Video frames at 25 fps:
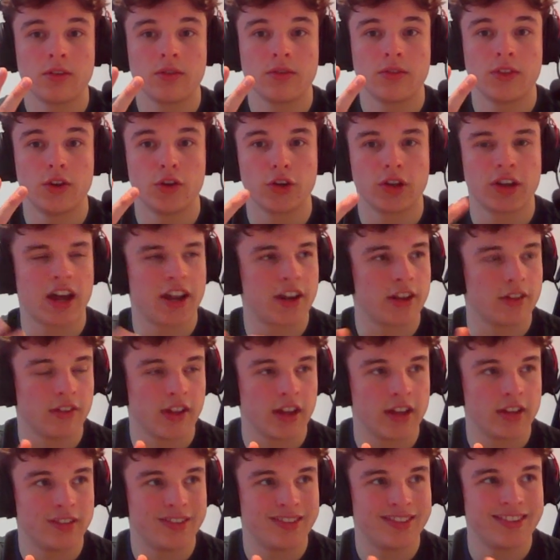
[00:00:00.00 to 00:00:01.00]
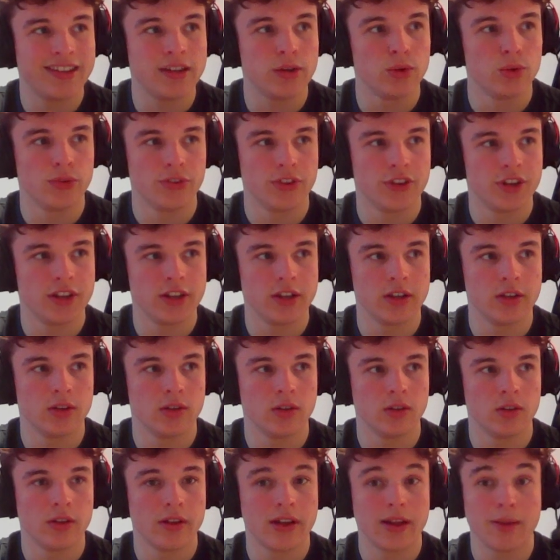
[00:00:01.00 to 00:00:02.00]
that kind of like seals the
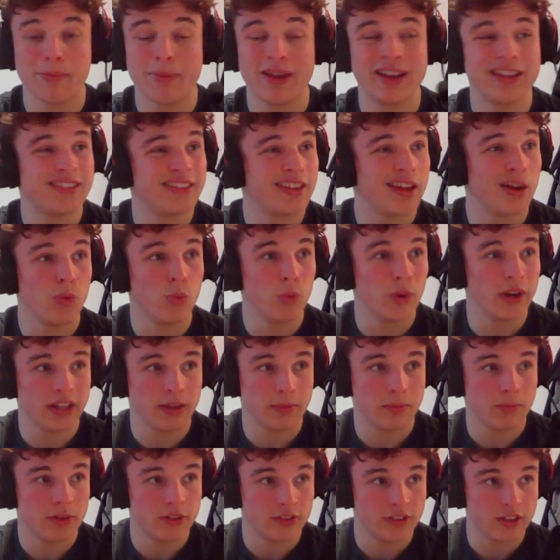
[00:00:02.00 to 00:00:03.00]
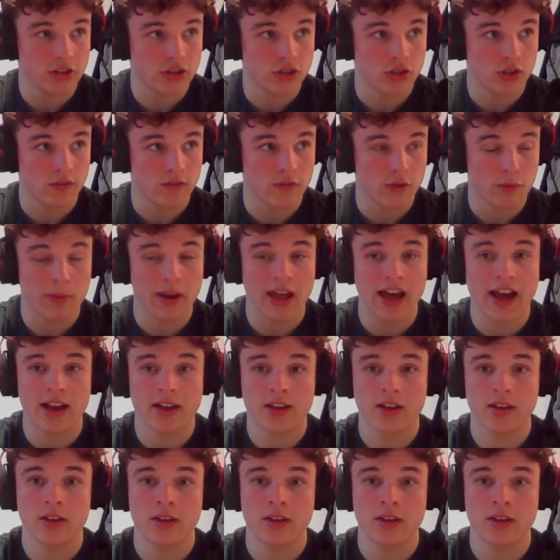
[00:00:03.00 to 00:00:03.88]
deal and makes it a winning position for black.